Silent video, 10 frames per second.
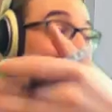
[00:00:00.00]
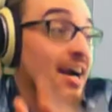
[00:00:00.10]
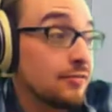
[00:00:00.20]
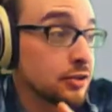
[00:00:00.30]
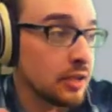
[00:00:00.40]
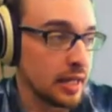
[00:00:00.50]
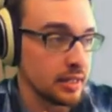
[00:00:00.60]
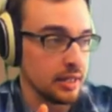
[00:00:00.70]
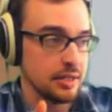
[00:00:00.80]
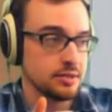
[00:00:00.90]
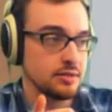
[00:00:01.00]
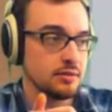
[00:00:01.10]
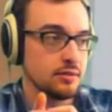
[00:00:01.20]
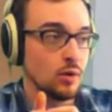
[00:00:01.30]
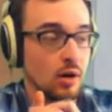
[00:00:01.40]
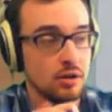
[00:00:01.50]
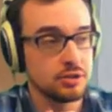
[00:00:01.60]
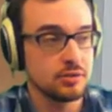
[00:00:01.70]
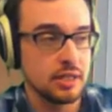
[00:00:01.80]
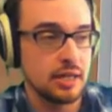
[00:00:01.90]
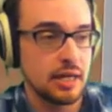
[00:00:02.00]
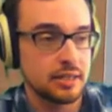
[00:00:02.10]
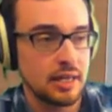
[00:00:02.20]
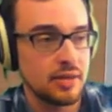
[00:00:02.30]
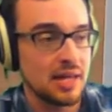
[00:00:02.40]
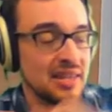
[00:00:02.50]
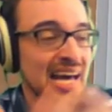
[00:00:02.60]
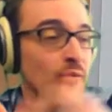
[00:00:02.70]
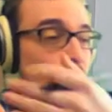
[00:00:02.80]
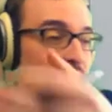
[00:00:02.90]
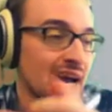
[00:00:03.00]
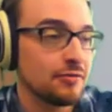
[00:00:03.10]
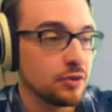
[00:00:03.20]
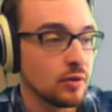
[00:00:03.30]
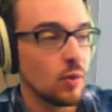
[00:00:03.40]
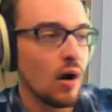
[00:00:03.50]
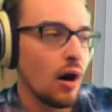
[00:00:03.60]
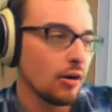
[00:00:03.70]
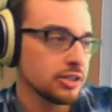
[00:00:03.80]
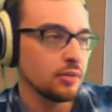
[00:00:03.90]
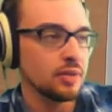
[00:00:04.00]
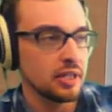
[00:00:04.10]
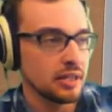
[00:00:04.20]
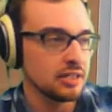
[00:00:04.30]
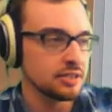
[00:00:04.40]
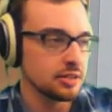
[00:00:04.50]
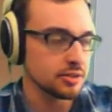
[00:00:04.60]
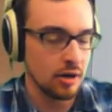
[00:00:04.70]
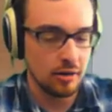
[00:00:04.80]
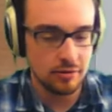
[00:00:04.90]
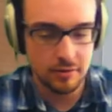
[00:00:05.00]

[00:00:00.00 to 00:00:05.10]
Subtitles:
after that case will also get knocked down. That one after it will also be easy to solve,